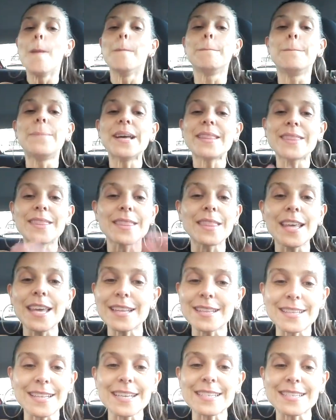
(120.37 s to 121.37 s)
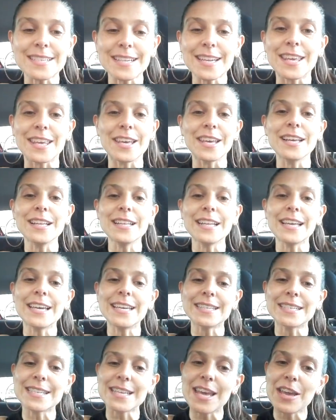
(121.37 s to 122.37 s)
But it doesn't kill
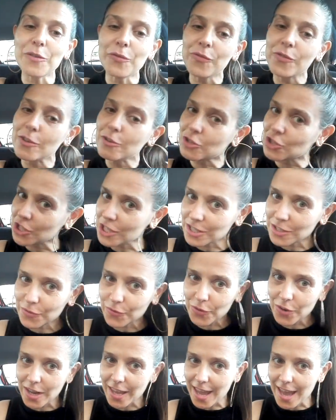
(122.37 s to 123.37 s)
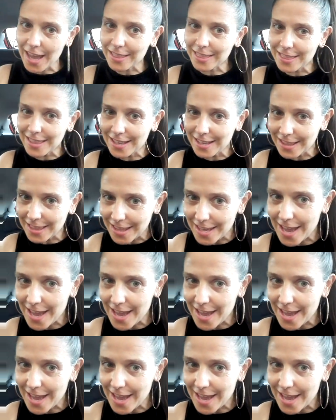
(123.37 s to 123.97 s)
it if you just forget the